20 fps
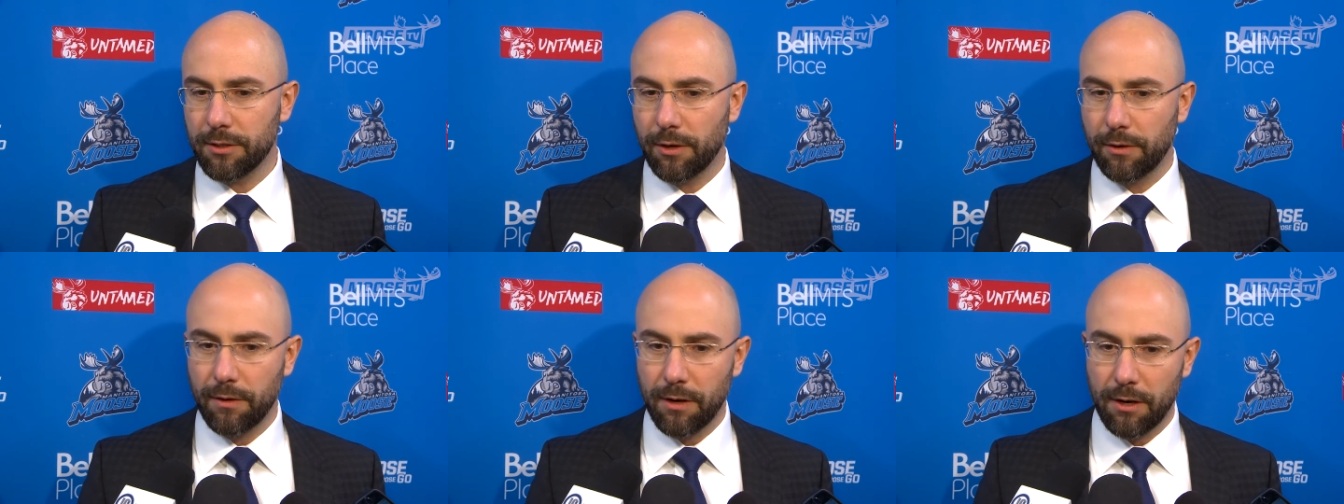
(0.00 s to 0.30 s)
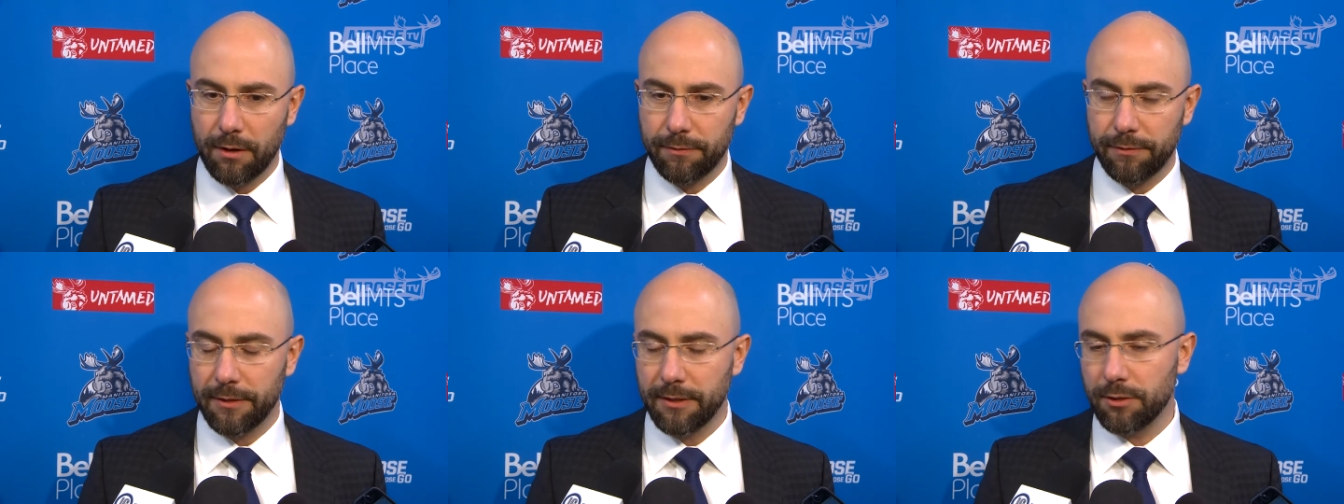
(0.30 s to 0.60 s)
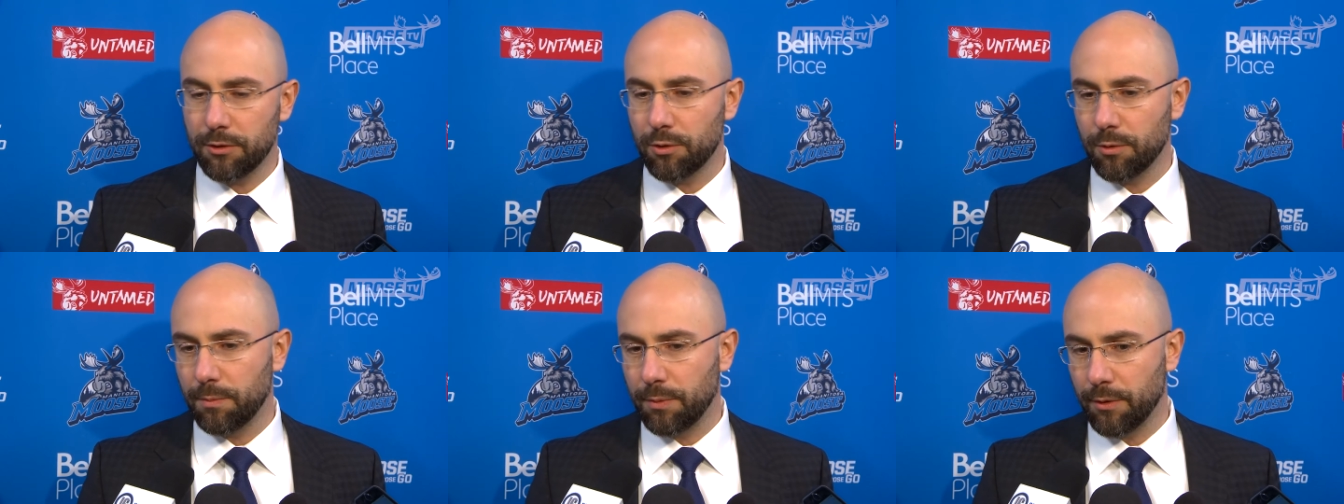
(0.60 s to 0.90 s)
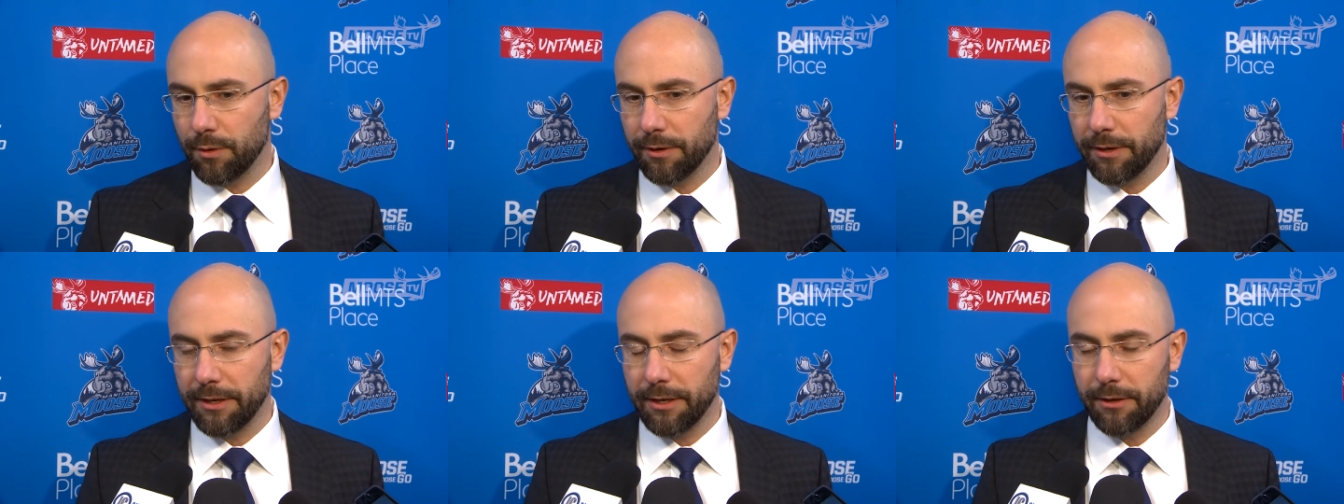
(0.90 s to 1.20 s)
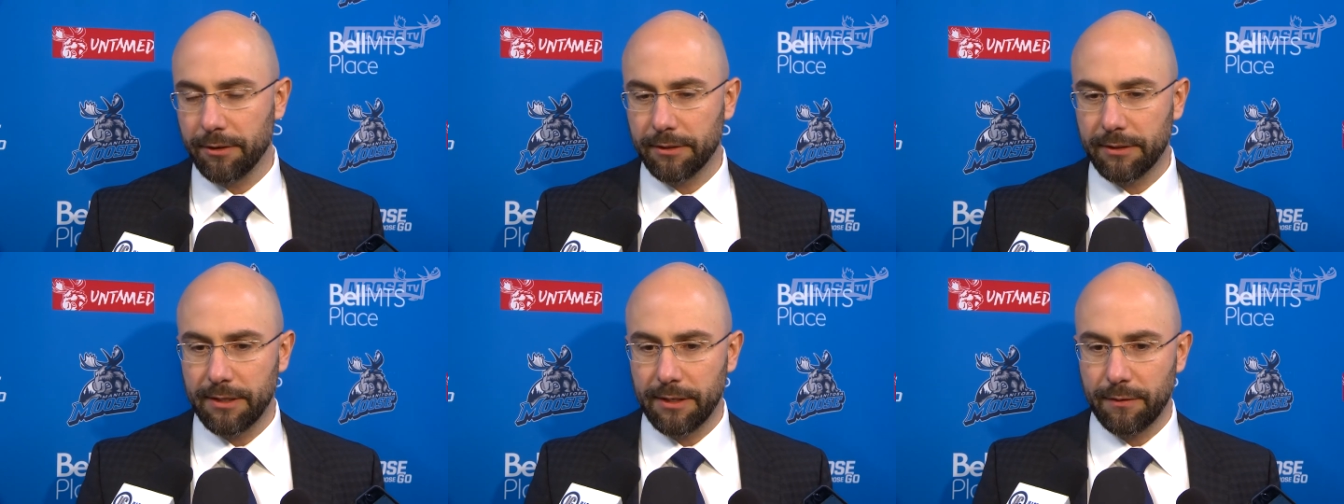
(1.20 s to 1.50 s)
our offense supporting
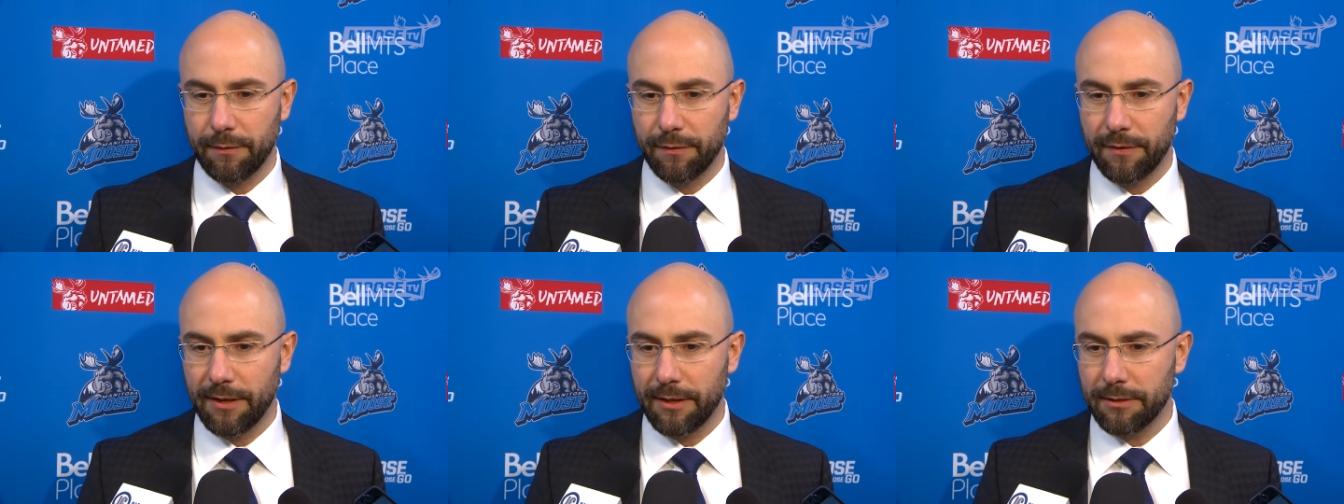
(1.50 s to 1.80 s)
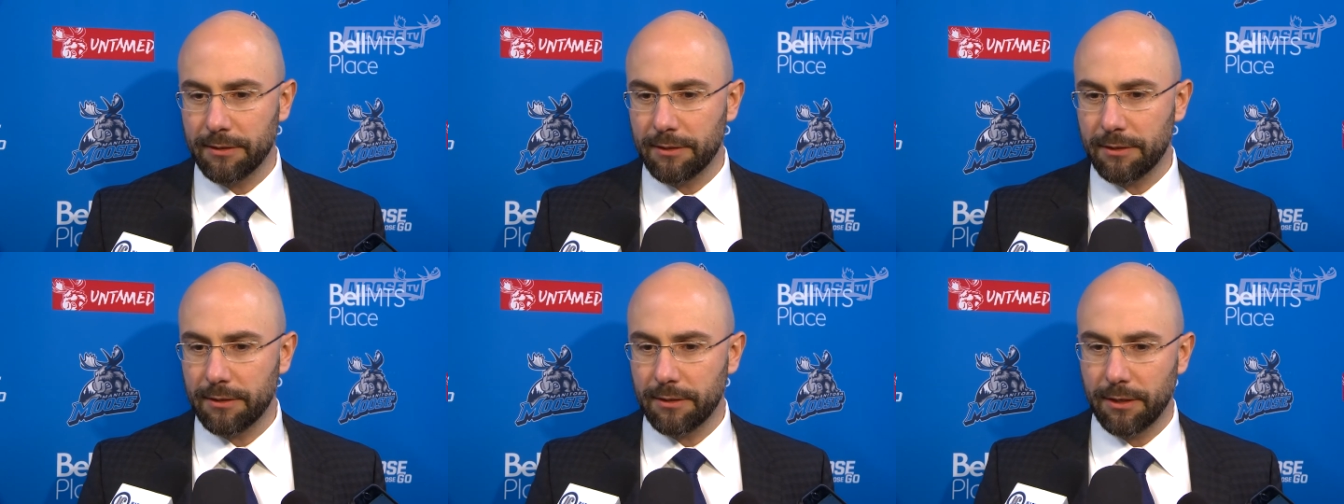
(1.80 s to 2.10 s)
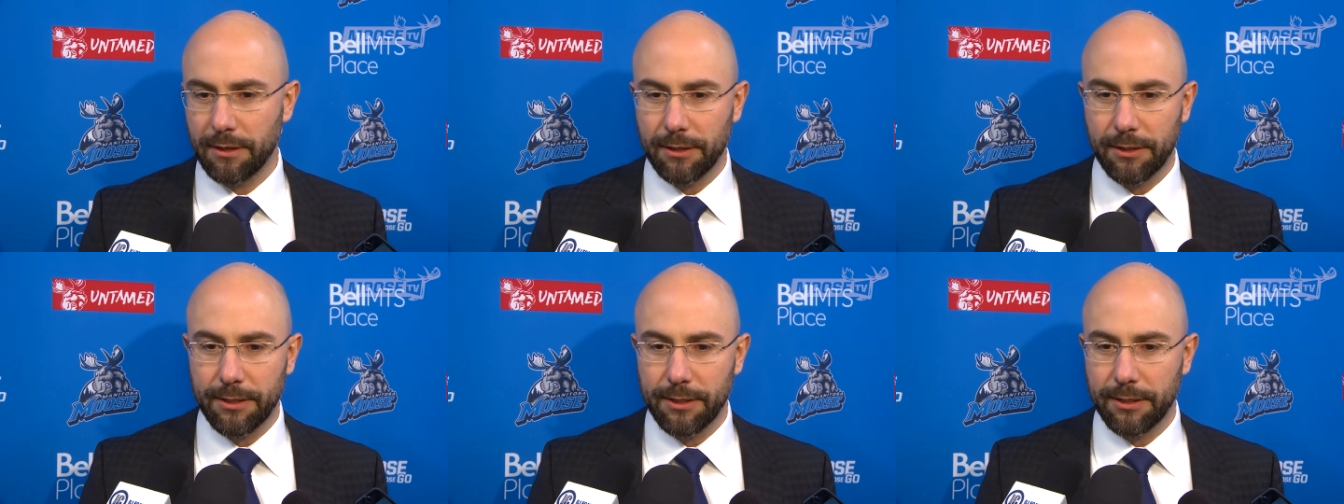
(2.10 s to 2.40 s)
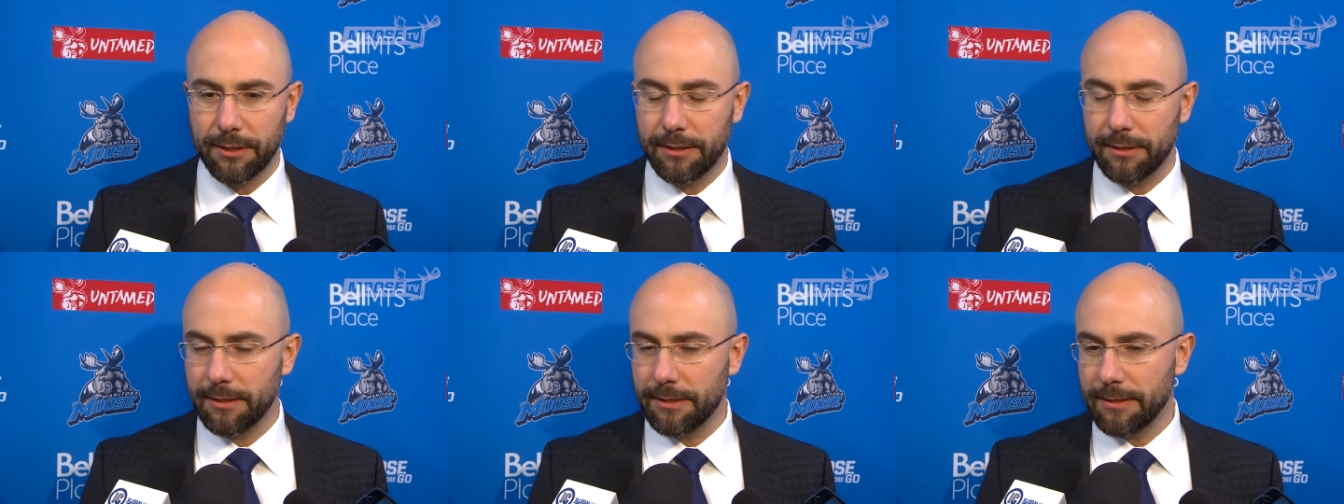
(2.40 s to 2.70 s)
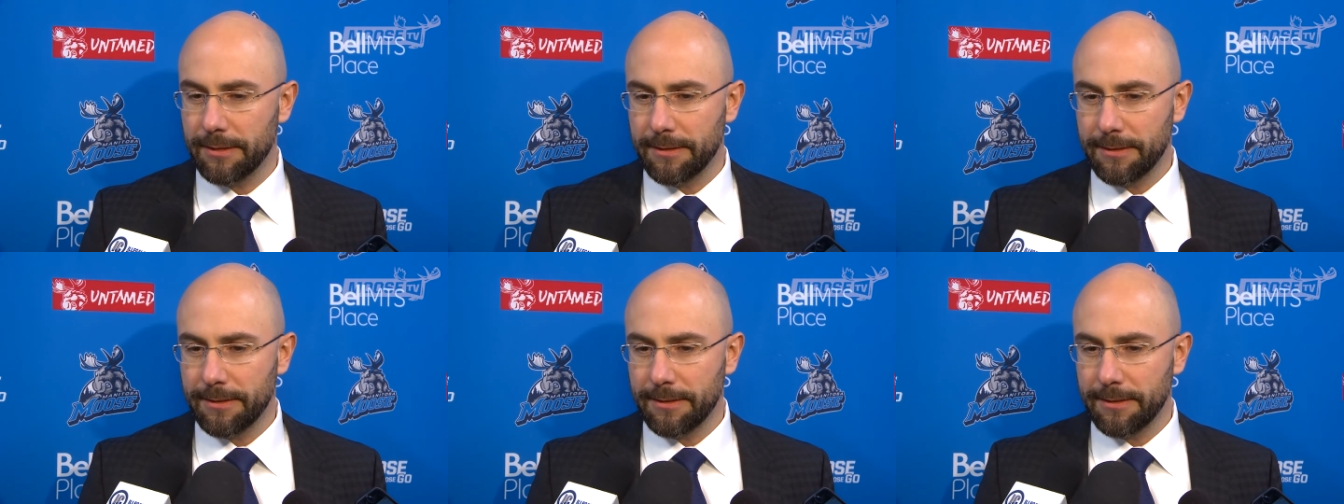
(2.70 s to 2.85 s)
our defense uh, good.